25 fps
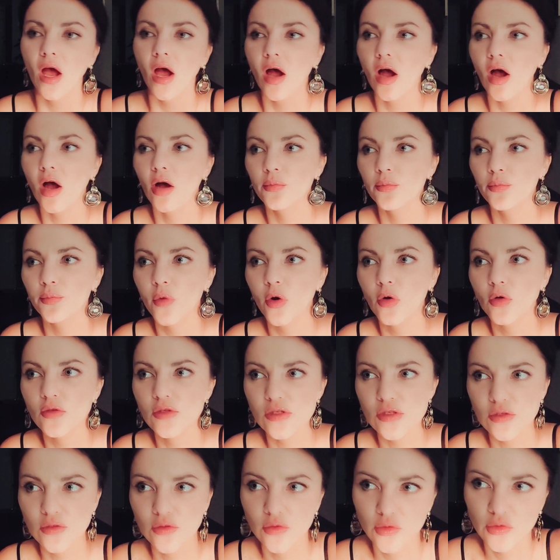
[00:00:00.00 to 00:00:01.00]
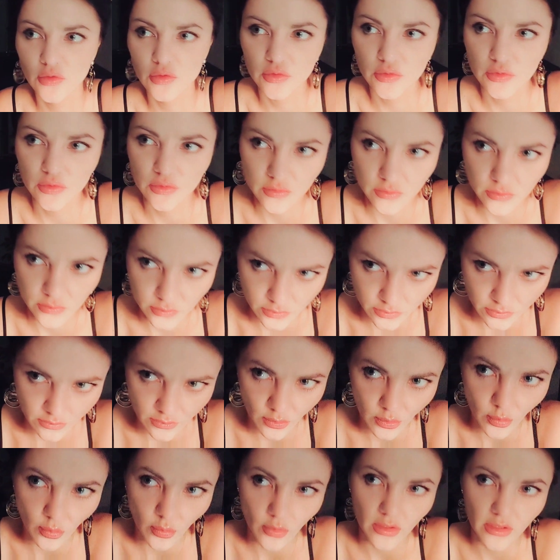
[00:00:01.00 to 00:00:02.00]
Um, also,
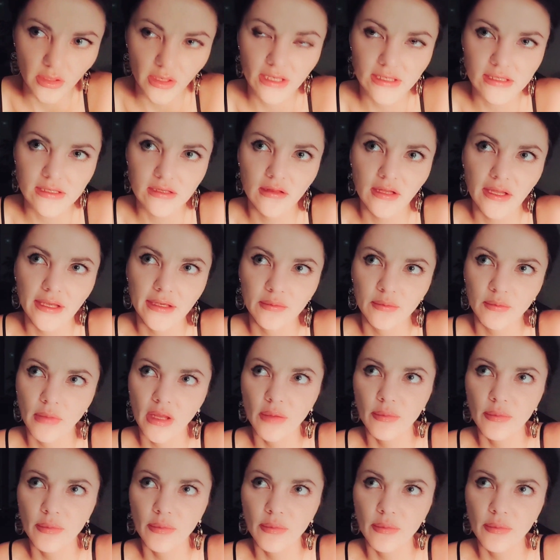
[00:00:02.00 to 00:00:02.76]
like